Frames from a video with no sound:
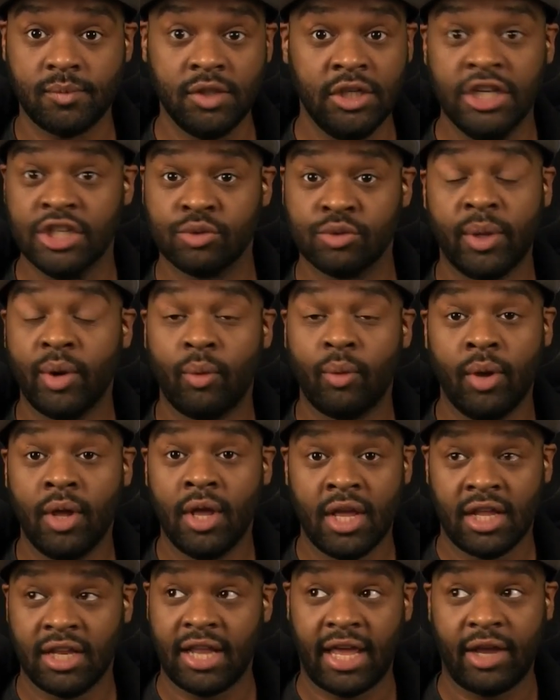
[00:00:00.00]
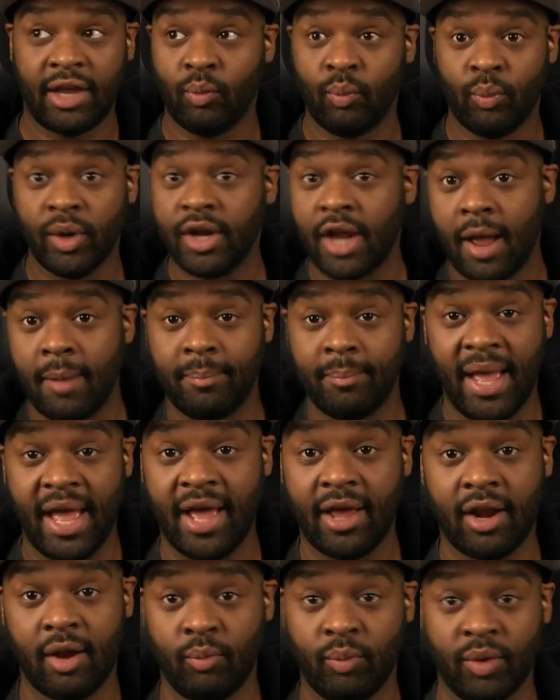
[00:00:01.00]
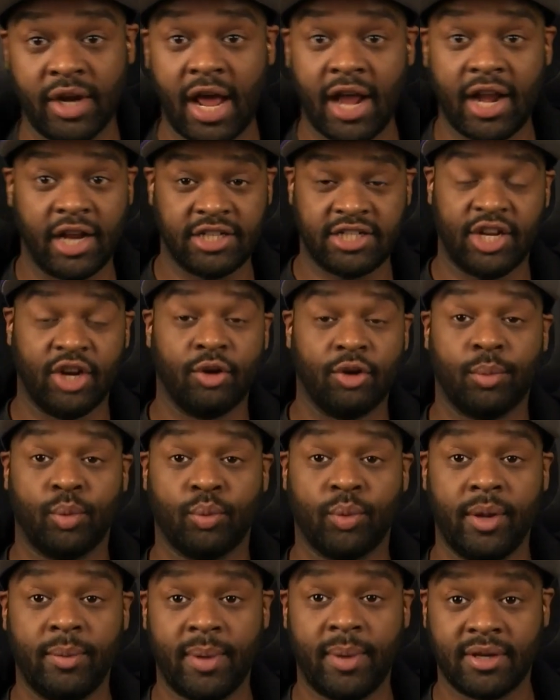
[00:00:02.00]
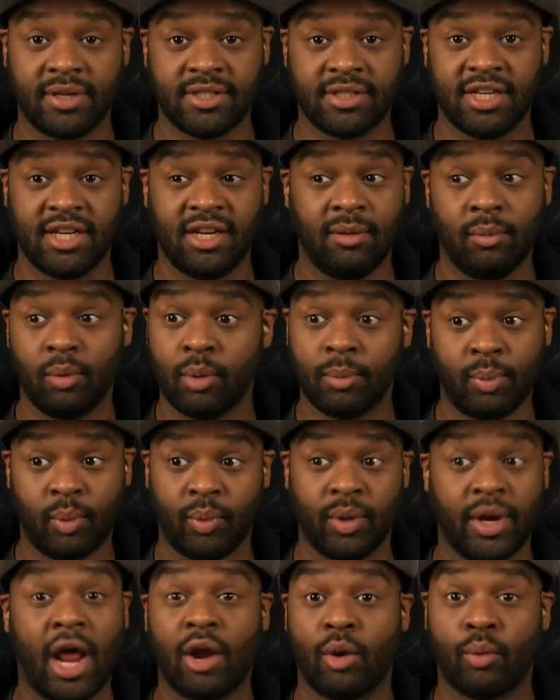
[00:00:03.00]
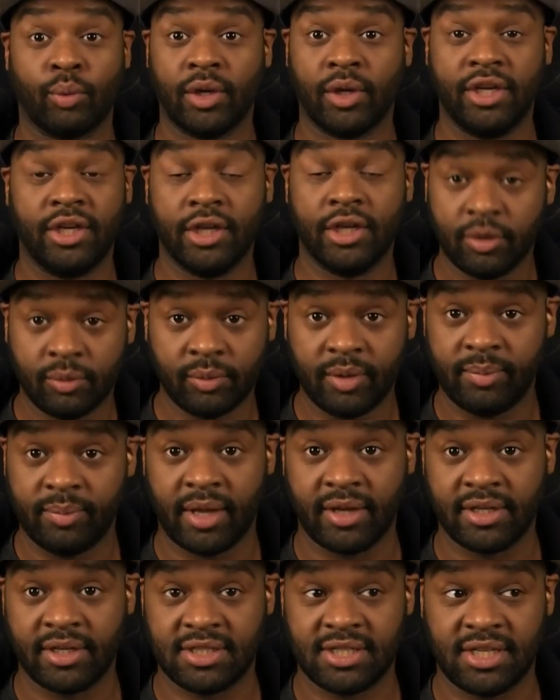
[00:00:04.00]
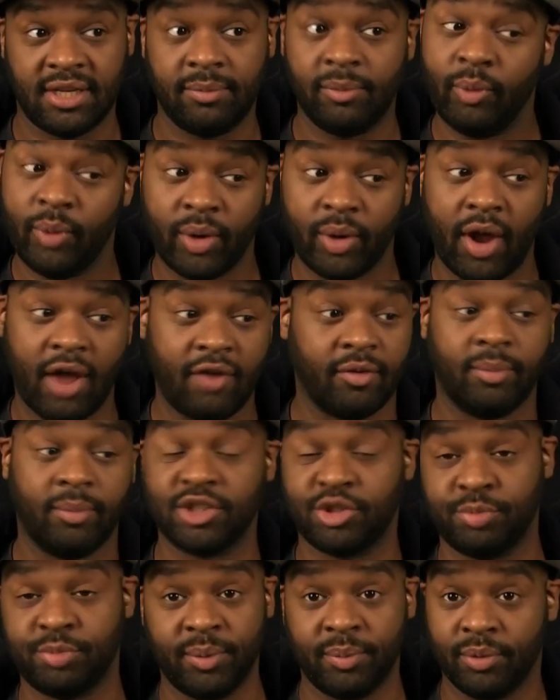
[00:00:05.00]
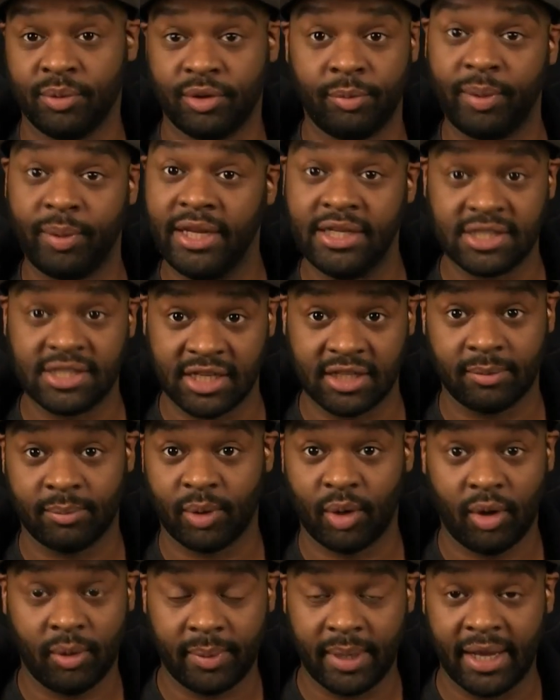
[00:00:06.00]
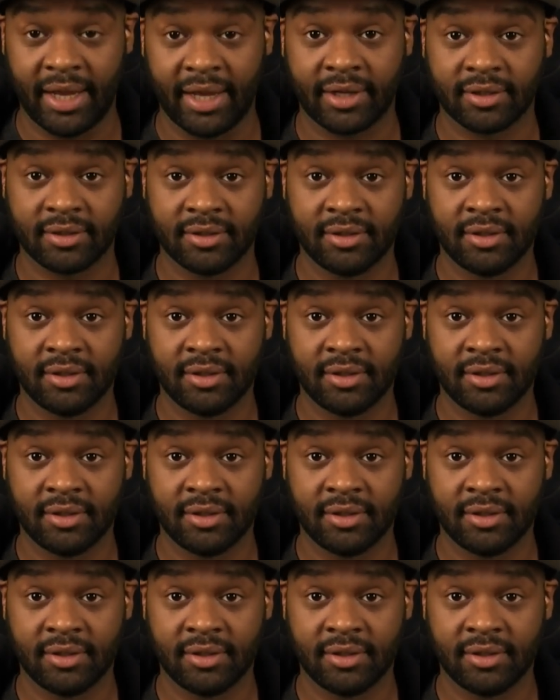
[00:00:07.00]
Because we're not bad. We're not a terrible rebounding team anymore, but we're not a really good rebounding team, and we don't have a bunch of people in the paint to get the ball back.